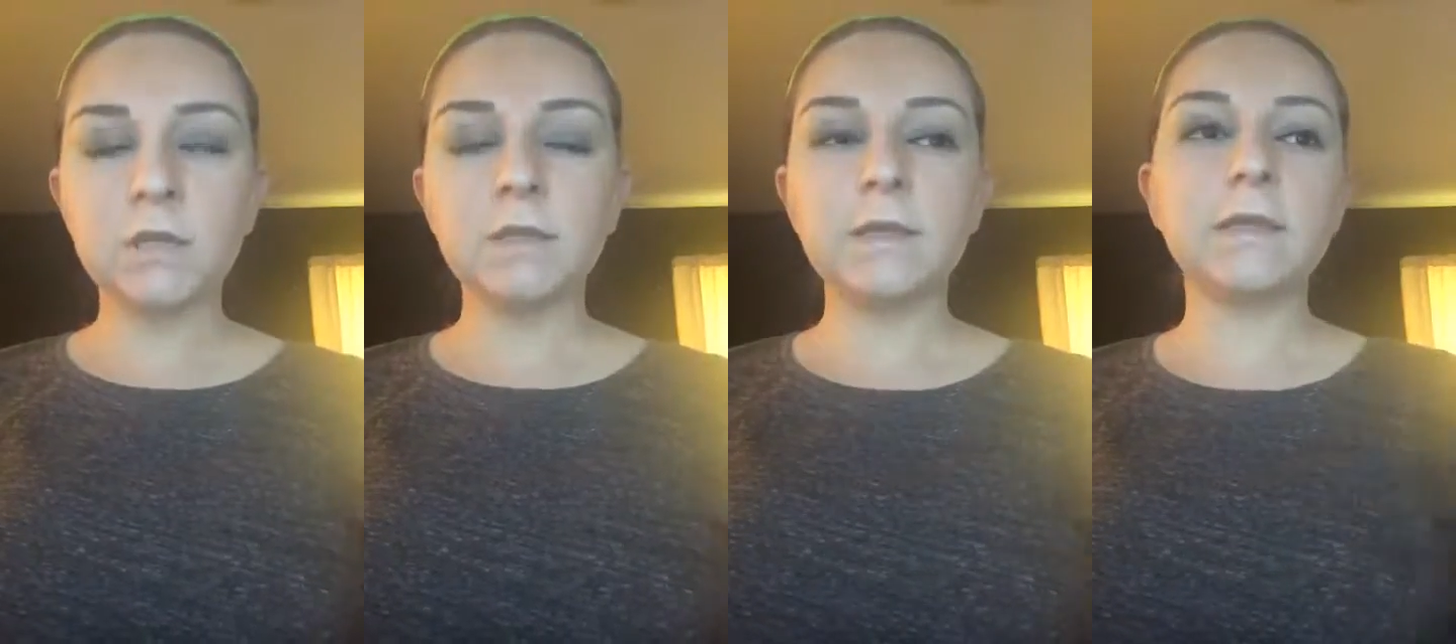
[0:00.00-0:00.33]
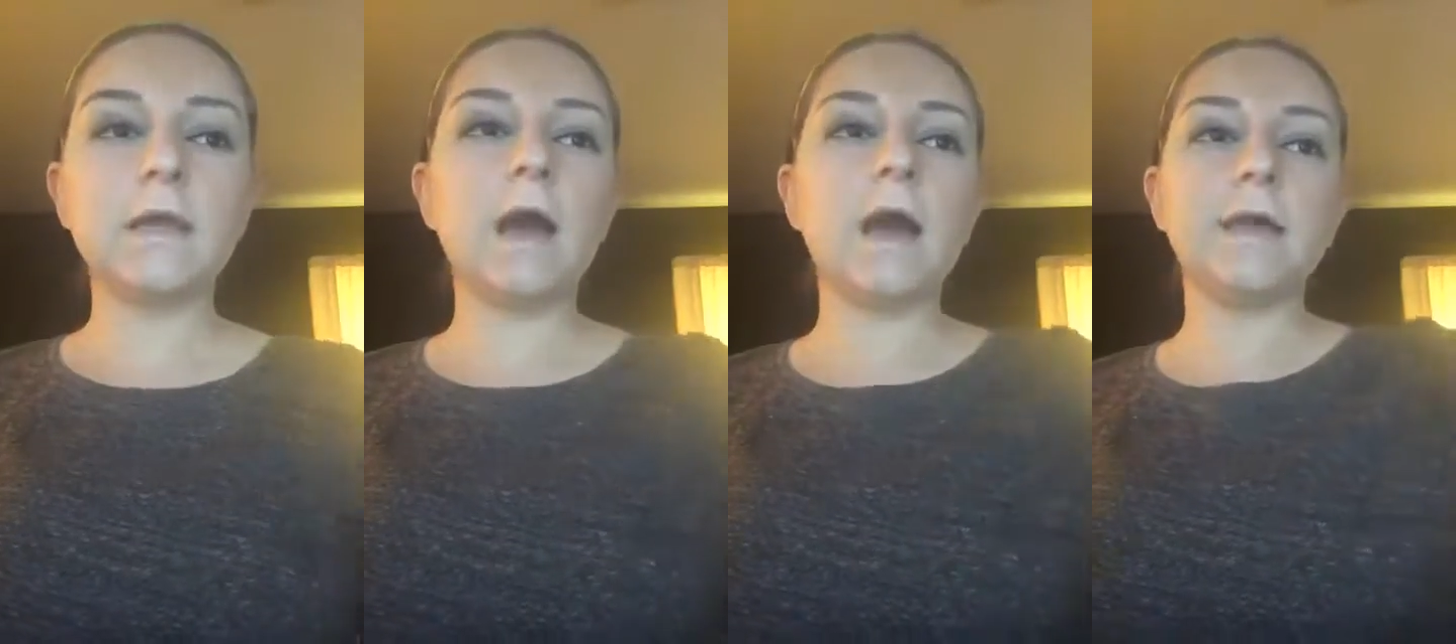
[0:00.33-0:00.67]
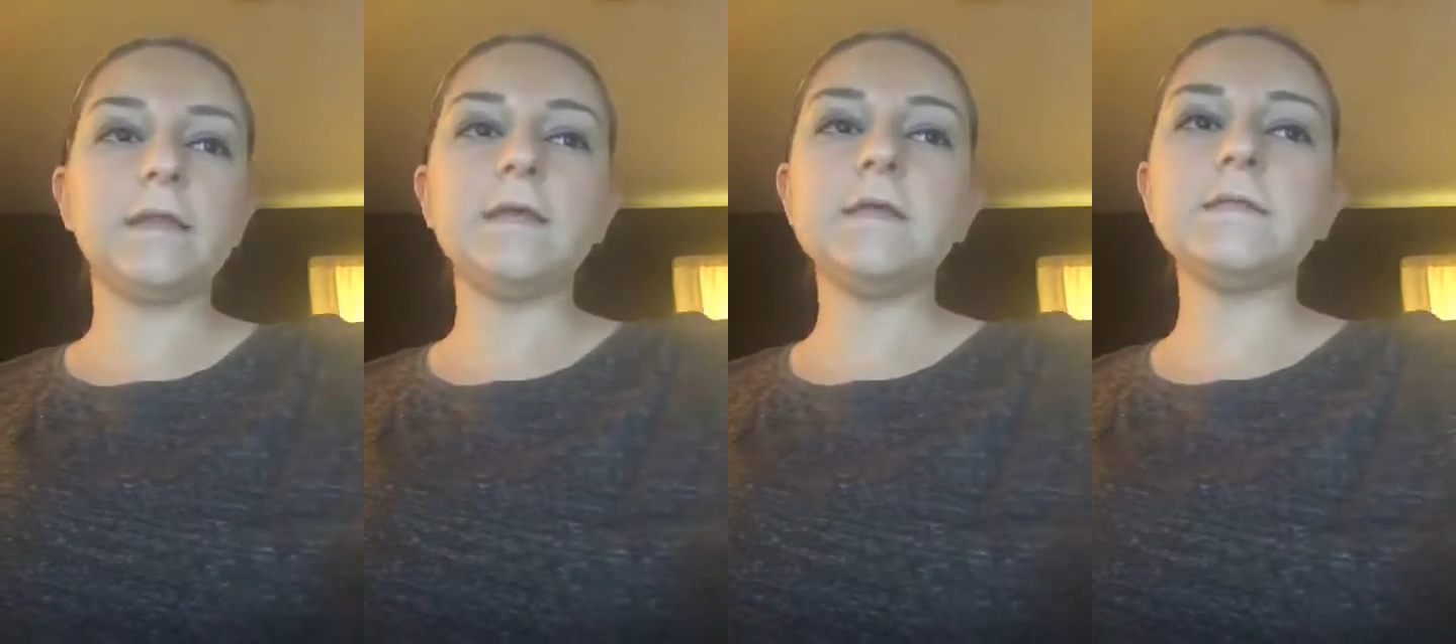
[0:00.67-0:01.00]
like,
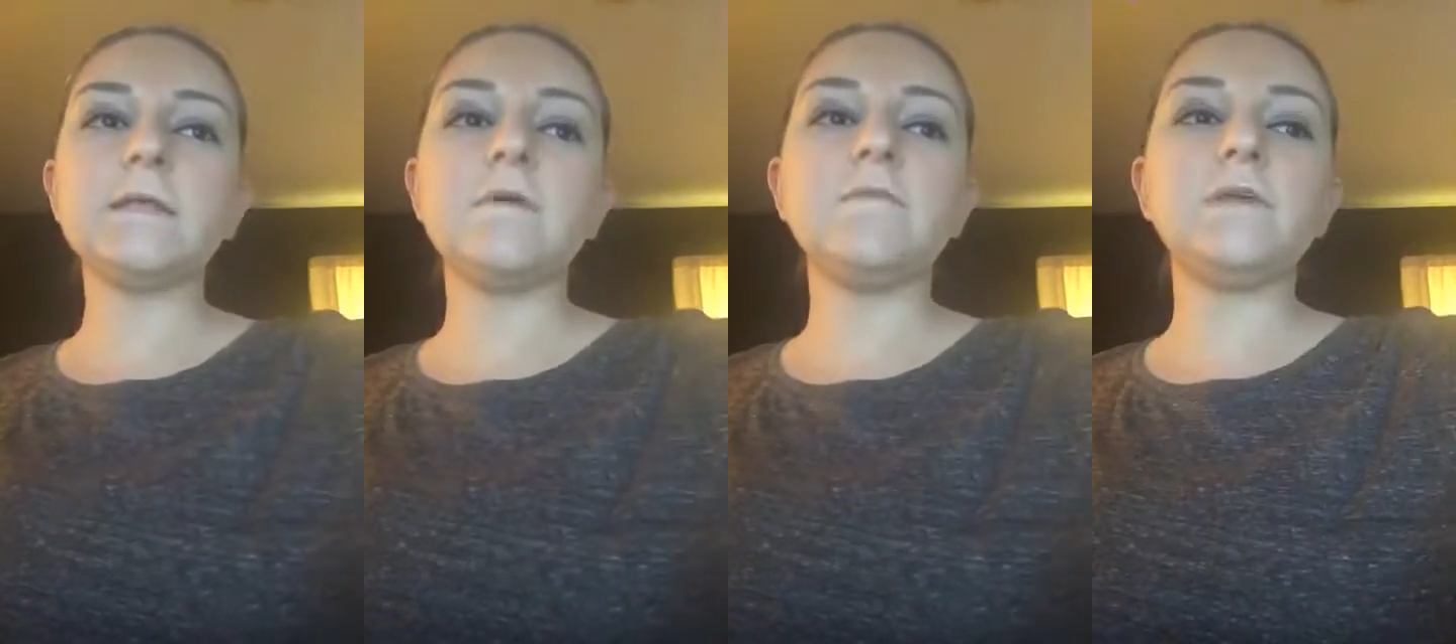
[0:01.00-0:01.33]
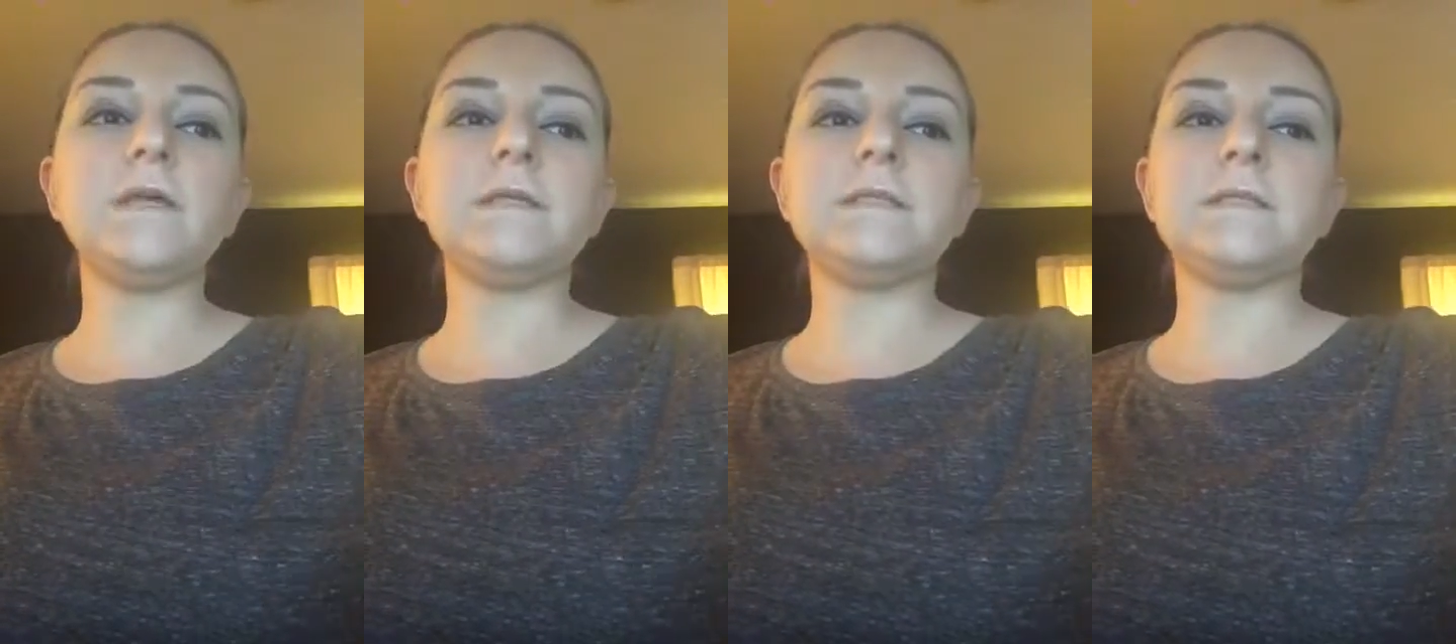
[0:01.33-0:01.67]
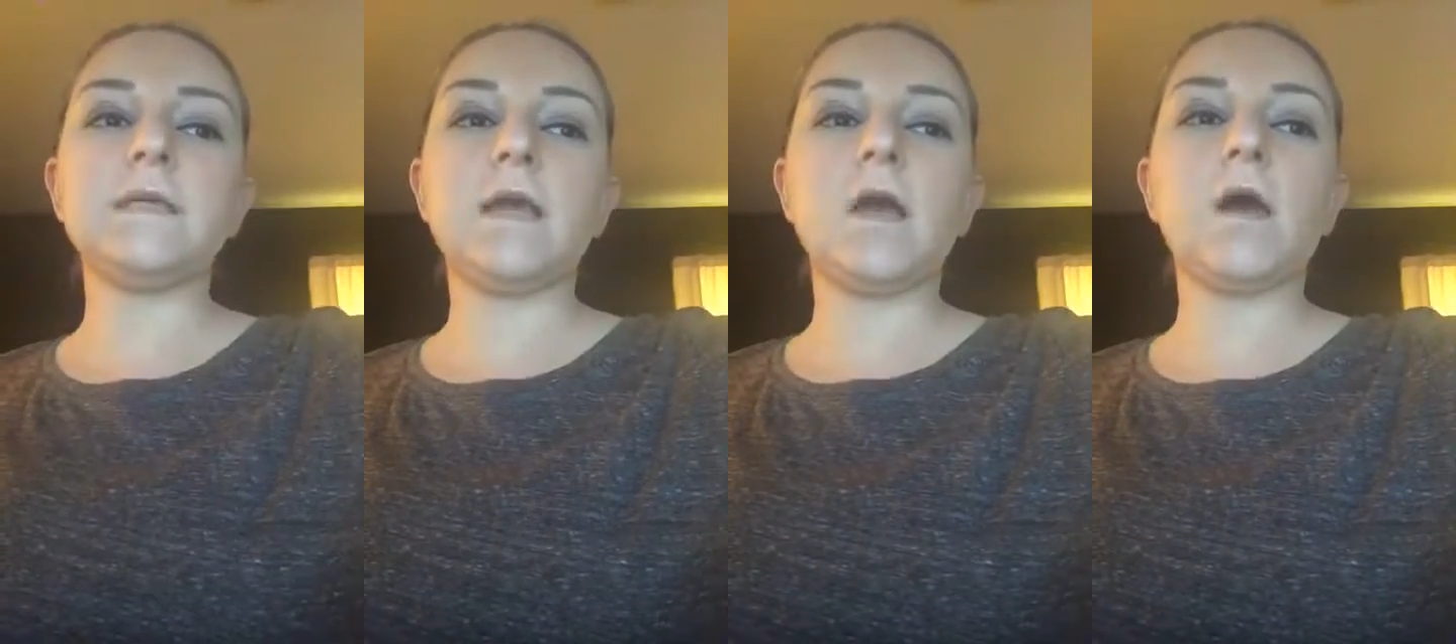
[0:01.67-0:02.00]
Kylie's, I feel like, stay